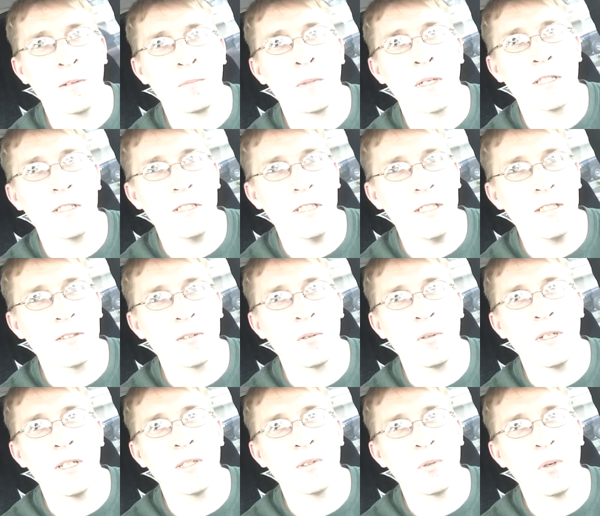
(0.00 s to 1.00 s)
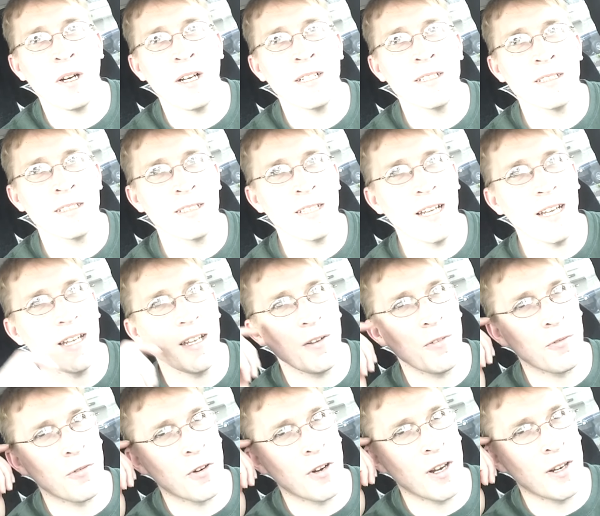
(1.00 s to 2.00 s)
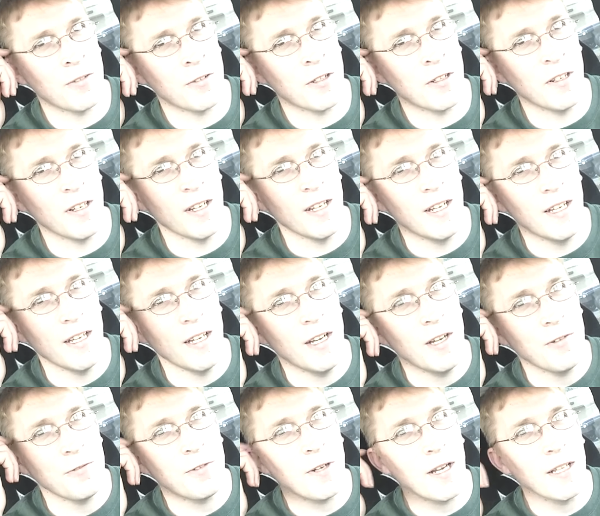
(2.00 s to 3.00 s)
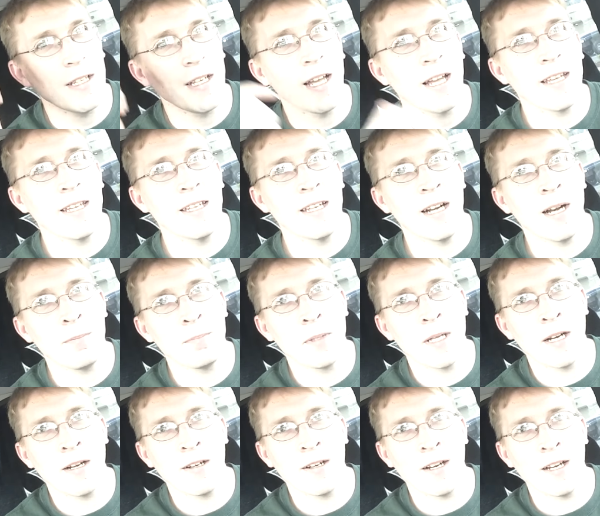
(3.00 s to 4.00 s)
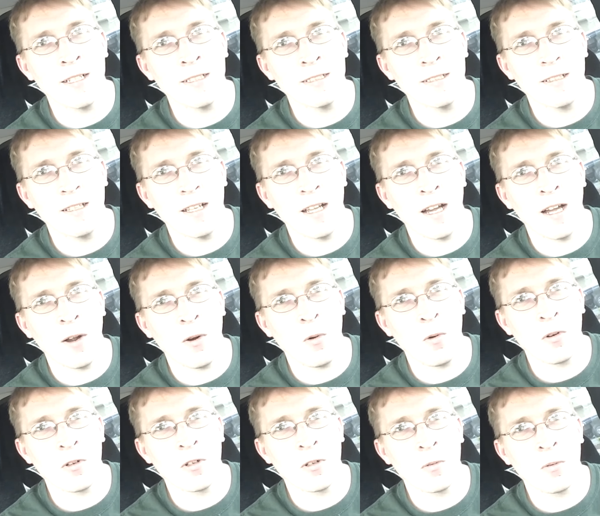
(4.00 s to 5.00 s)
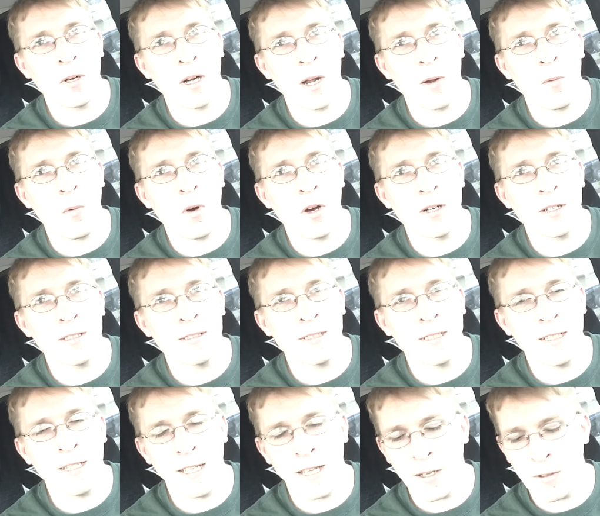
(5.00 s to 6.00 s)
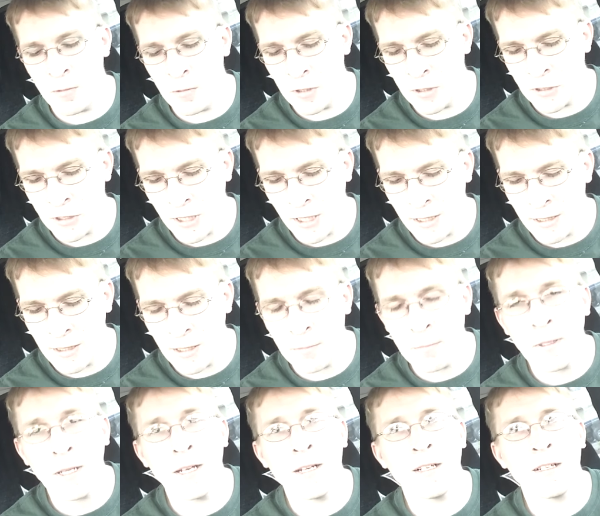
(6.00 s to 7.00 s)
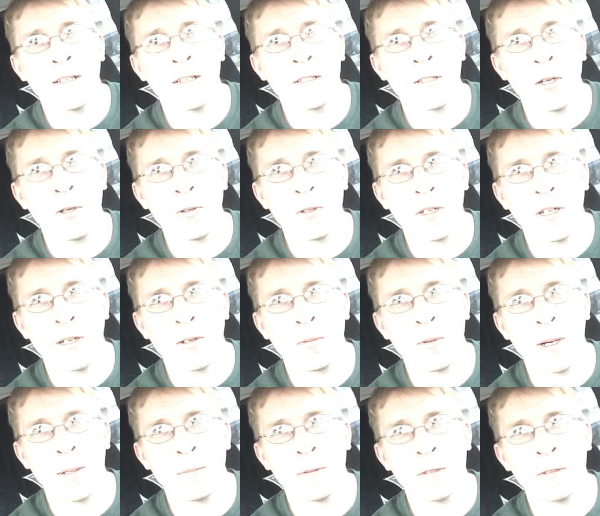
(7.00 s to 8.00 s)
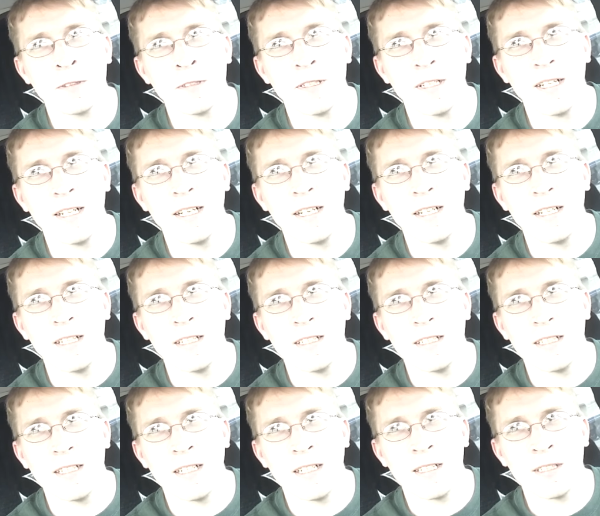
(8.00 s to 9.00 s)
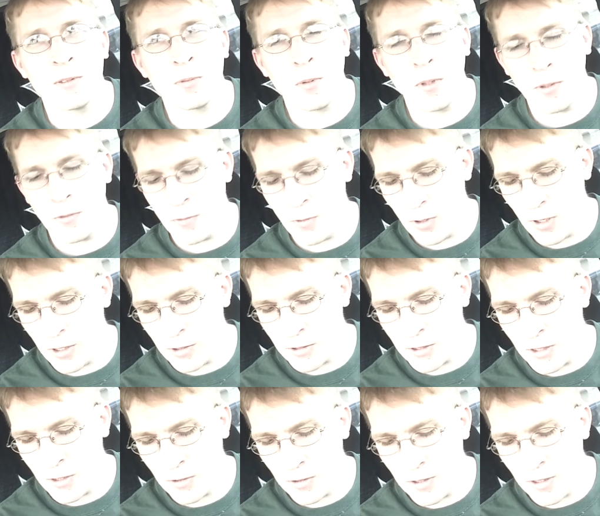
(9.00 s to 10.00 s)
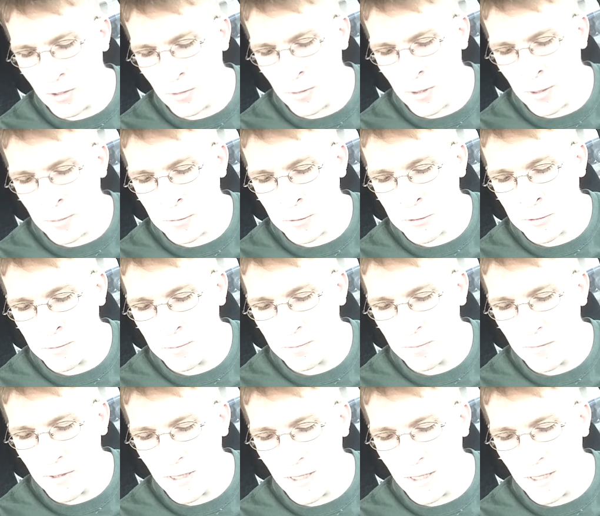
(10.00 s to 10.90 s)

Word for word: I'm like, geez Louise, why is it taking forever? Finally, I get up there and I, I order what I wanted to get, which I ended up getting a Coconut Rebel, a uh, 24 ounce Coconut Rebel.